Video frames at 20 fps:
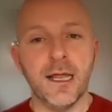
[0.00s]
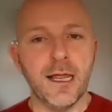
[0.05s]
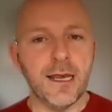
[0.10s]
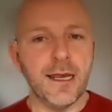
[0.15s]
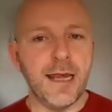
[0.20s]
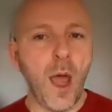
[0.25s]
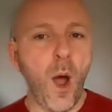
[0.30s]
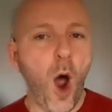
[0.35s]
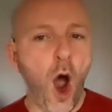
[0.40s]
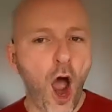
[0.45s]

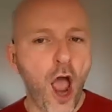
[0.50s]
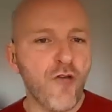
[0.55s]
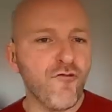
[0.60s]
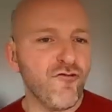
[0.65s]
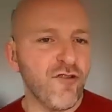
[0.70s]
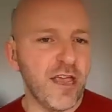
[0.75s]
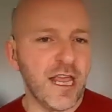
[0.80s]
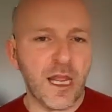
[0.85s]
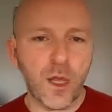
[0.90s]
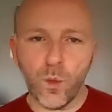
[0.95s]
Now, I
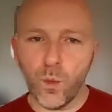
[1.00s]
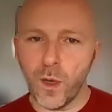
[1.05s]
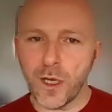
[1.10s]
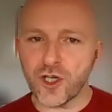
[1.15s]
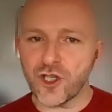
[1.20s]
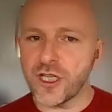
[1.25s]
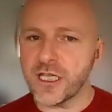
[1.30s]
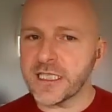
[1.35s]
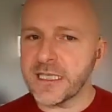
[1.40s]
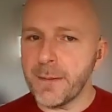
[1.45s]
really
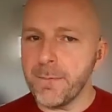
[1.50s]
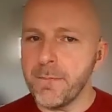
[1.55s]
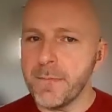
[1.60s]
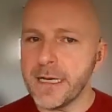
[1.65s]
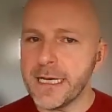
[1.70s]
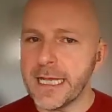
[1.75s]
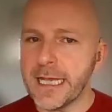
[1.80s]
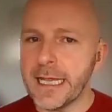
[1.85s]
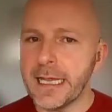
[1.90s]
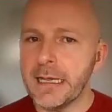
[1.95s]
wish that
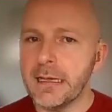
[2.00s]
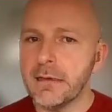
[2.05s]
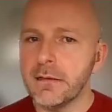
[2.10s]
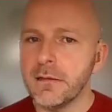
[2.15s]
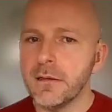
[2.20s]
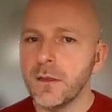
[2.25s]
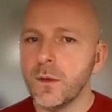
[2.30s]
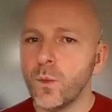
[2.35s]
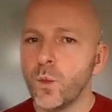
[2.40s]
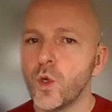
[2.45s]
somebody
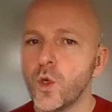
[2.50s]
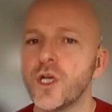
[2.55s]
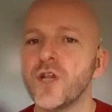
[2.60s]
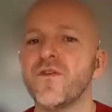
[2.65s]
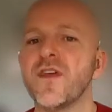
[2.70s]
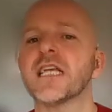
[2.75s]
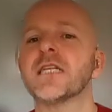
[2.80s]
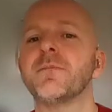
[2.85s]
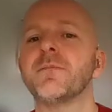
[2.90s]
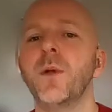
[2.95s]
would have
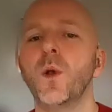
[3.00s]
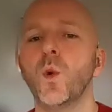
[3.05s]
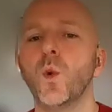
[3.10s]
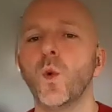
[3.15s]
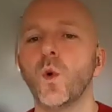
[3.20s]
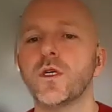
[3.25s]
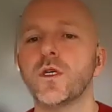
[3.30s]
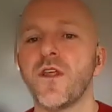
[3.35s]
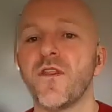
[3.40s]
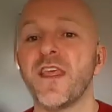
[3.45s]

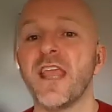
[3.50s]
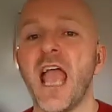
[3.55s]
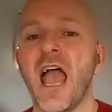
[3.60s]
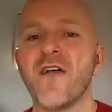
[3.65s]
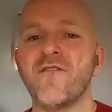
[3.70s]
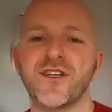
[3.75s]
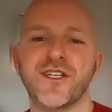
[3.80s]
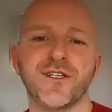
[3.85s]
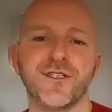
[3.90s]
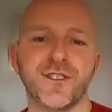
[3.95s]
explored the
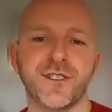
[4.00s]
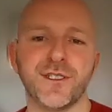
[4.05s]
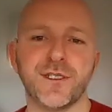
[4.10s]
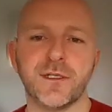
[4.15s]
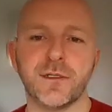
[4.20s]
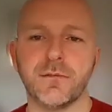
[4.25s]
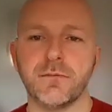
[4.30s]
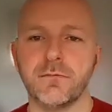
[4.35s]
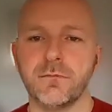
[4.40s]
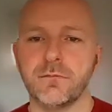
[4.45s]

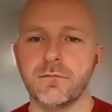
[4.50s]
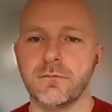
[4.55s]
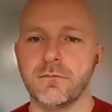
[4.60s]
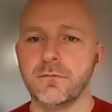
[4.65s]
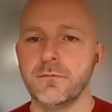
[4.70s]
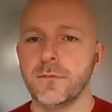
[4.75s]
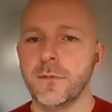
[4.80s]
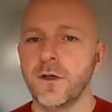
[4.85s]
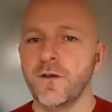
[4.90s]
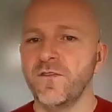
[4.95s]
evidence
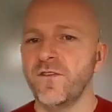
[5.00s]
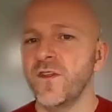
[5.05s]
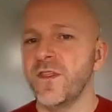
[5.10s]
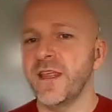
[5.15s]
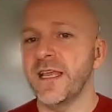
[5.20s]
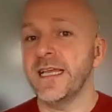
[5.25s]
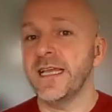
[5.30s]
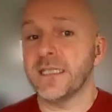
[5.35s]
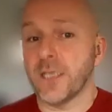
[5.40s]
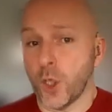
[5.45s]
for
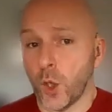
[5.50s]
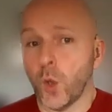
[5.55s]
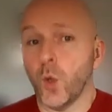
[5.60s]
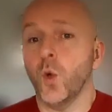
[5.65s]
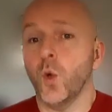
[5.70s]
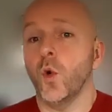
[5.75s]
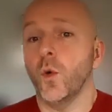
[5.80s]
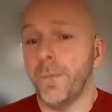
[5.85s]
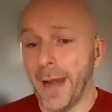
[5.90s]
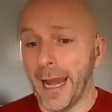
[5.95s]
these
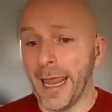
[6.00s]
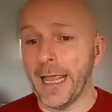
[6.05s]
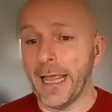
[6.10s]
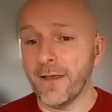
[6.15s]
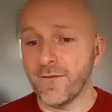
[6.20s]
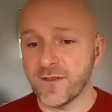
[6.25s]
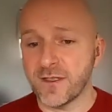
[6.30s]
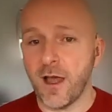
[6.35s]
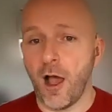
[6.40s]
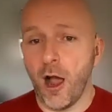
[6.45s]
core
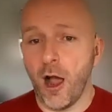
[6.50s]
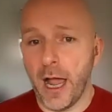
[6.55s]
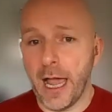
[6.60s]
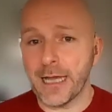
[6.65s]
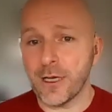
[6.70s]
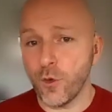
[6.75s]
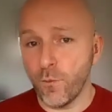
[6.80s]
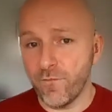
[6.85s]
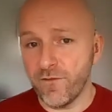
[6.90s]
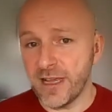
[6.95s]
beliefs that I
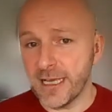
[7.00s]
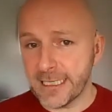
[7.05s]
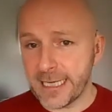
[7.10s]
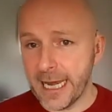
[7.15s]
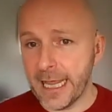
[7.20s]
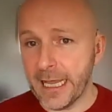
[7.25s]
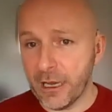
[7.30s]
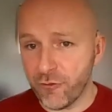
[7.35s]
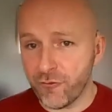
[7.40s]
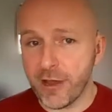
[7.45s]
had
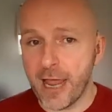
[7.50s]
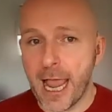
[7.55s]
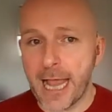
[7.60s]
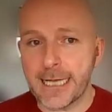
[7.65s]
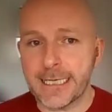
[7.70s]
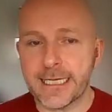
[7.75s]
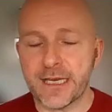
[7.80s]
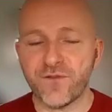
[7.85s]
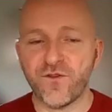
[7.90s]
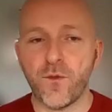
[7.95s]
obviously
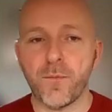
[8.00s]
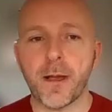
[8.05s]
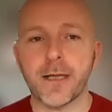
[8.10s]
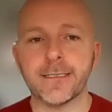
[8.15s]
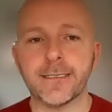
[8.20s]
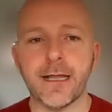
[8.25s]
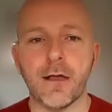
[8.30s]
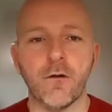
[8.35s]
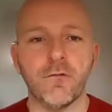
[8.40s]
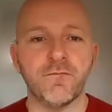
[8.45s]
created for
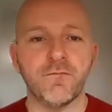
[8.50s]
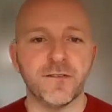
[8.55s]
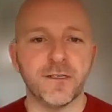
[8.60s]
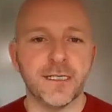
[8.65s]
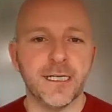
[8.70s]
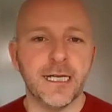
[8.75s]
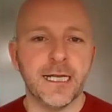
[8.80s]
myself.